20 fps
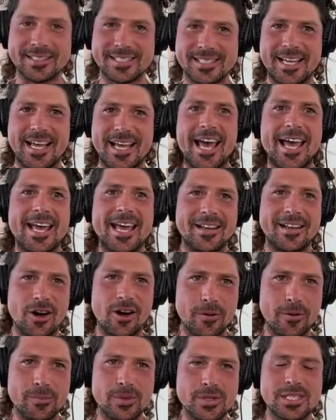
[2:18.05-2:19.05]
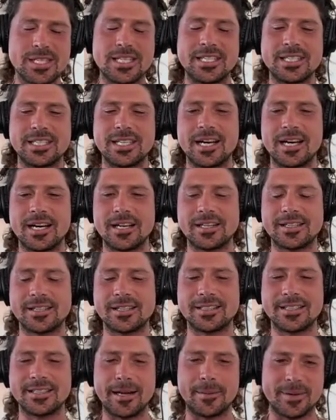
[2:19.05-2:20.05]
and obviously
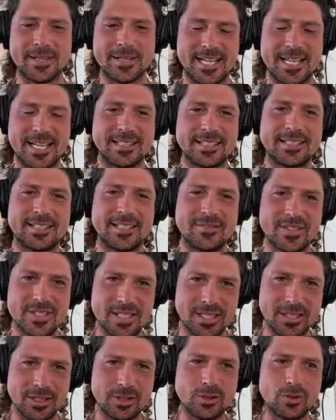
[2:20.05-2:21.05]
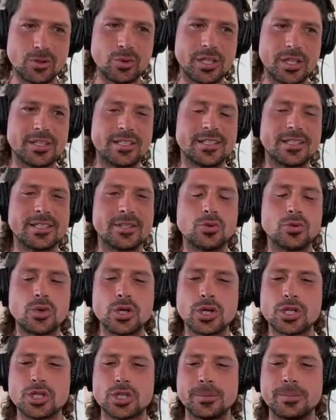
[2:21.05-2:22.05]
the representatives during the
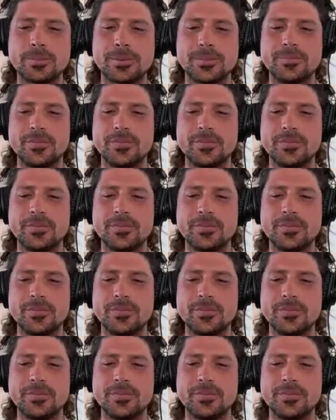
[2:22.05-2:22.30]
workshop,